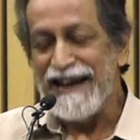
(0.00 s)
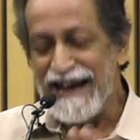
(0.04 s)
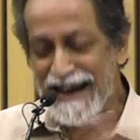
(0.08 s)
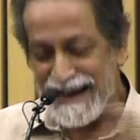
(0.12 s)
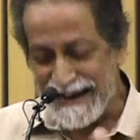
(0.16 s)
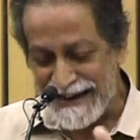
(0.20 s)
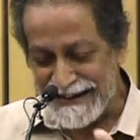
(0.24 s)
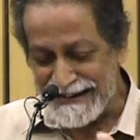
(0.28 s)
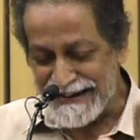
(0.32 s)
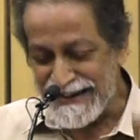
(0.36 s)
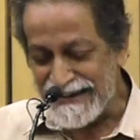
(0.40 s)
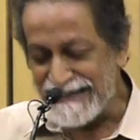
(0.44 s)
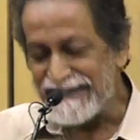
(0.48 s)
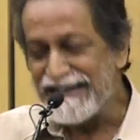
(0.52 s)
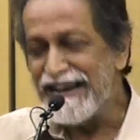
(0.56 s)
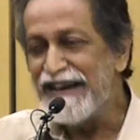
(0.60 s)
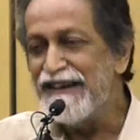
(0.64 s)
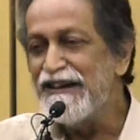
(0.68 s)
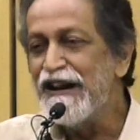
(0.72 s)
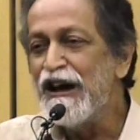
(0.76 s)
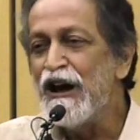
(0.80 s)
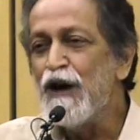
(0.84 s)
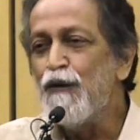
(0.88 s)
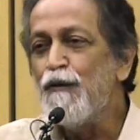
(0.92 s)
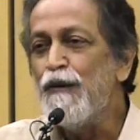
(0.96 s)
And as I
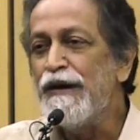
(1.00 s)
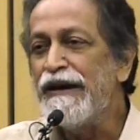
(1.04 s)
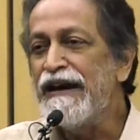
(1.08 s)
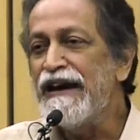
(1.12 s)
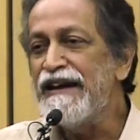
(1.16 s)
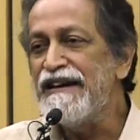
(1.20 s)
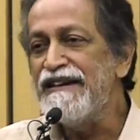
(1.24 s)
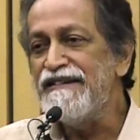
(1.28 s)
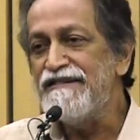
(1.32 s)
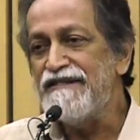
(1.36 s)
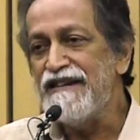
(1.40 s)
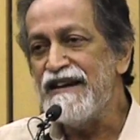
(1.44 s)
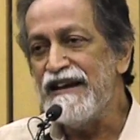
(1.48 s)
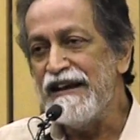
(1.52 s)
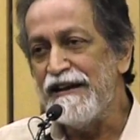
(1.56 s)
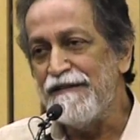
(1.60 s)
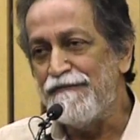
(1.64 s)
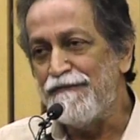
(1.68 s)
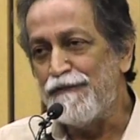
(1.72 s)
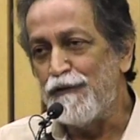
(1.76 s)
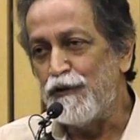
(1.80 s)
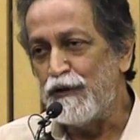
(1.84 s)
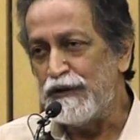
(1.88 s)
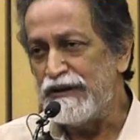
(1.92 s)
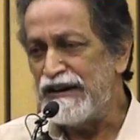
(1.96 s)
said, we can easily
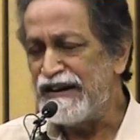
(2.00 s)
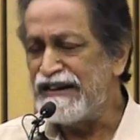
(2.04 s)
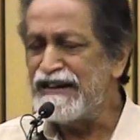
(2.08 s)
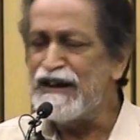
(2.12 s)
afford it.